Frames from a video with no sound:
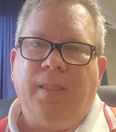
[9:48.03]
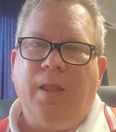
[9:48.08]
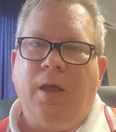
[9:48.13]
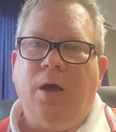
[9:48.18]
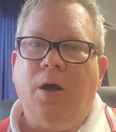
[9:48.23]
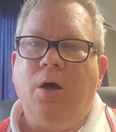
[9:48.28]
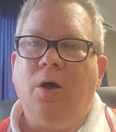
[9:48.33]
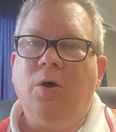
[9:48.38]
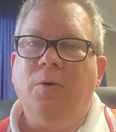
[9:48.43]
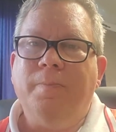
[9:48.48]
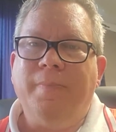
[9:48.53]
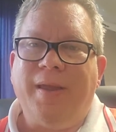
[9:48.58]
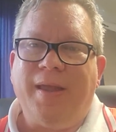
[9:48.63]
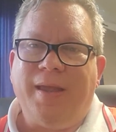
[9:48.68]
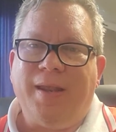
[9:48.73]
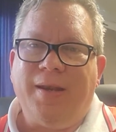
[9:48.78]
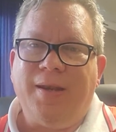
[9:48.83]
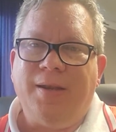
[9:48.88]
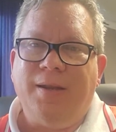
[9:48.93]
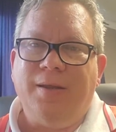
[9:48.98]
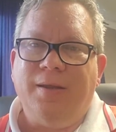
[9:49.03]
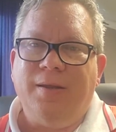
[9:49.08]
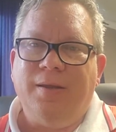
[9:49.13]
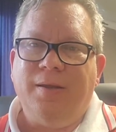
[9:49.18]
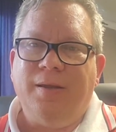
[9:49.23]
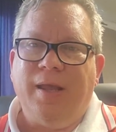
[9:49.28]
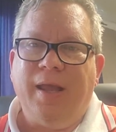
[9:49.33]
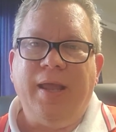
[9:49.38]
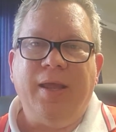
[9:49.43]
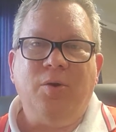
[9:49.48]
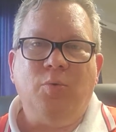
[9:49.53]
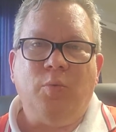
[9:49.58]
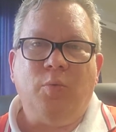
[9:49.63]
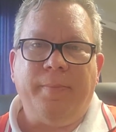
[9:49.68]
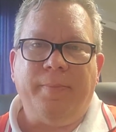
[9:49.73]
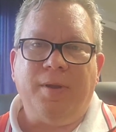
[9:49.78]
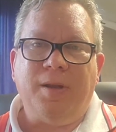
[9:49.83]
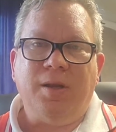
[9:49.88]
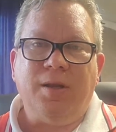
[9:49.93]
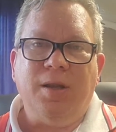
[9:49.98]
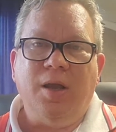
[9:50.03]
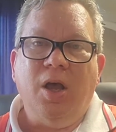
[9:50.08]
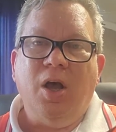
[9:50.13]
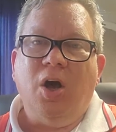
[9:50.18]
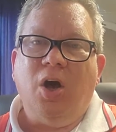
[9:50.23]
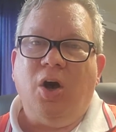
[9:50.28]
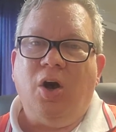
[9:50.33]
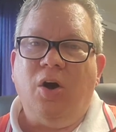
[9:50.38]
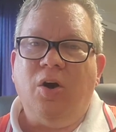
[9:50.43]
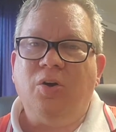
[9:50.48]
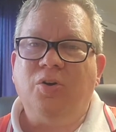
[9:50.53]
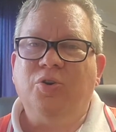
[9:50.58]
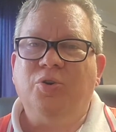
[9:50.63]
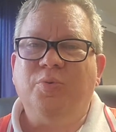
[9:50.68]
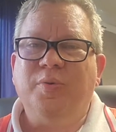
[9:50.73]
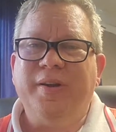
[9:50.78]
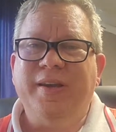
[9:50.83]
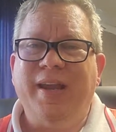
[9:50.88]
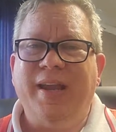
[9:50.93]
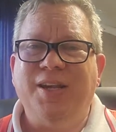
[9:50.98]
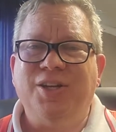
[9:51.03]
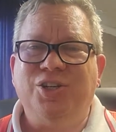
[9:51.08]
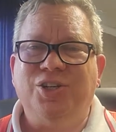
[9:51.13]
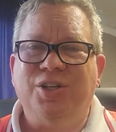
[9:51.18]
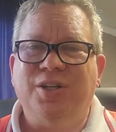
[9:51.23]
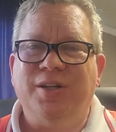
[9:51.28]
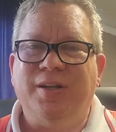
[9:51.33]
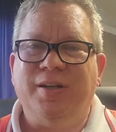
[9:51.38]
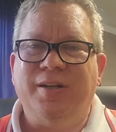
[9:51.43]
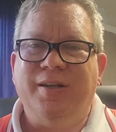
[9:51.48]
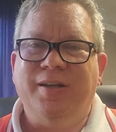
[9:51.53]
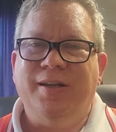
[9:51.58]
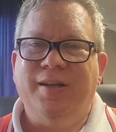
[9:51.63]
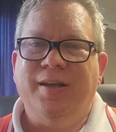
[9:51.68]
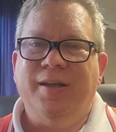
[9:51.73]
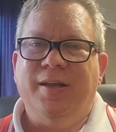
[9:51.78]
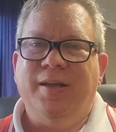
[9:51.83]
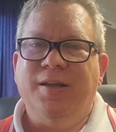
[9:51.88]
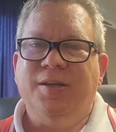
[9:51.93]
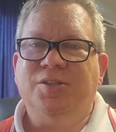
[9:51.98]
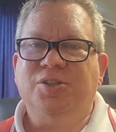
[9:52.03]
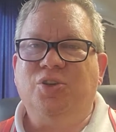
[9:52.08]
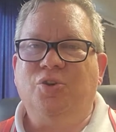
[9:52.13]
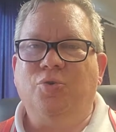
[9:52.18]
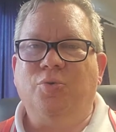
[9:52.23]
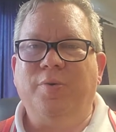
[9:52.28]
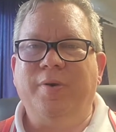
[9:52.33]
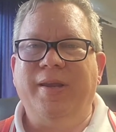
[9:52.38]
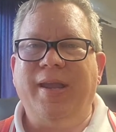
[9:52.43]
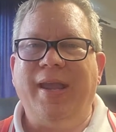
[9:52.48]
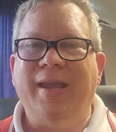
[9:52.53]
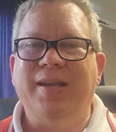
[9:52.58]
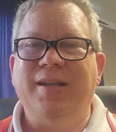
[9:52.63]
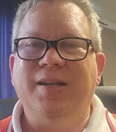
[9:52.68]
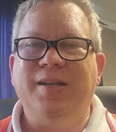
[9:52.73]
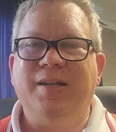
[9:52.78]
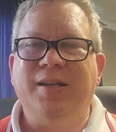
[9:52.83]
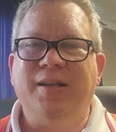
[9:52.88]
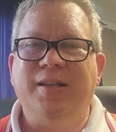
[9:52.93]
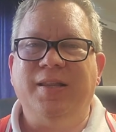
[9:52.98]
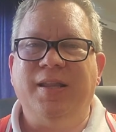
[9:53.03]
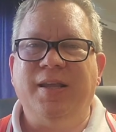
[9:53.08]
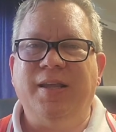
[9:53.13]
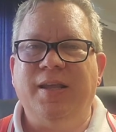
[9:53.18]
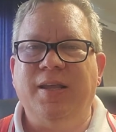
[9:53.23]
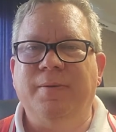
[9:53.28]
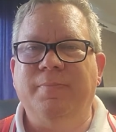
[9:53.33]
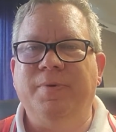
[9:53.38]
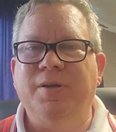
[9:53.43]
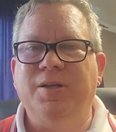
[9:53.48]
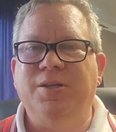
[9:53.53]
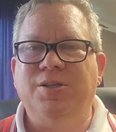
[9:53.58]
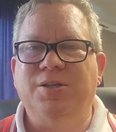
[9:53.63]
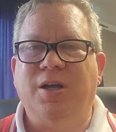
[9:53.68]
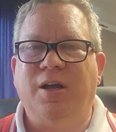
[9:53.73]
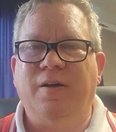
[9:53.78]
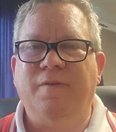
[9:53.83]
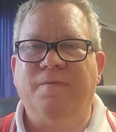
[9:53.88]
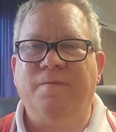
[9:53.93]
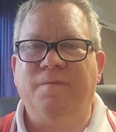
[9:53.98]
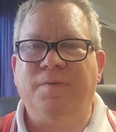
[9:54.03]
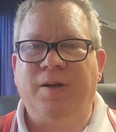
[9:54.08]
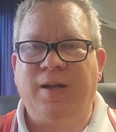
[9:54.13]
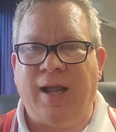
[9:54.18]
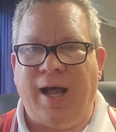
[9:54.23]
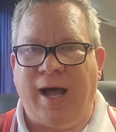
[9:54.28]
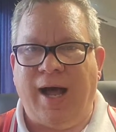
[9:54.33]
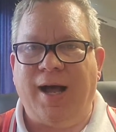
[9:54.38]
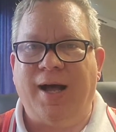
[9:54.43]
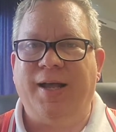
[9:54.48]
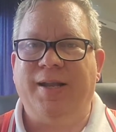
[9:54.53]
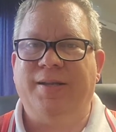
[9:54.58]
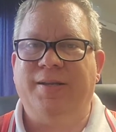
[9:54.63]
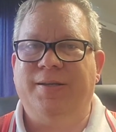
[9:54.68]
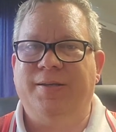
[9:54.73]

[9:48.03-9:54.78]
all men and women, all creation is created in the image of God